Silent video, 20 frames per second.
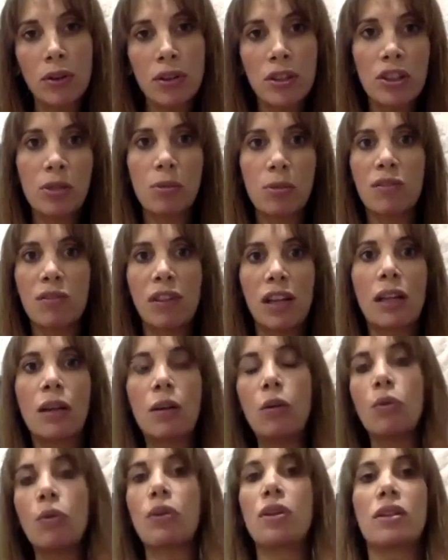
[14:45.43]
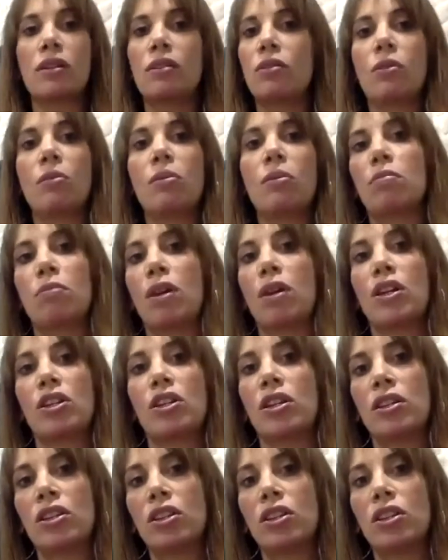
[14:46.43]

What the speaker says: So she was feeling all this enormous pressure.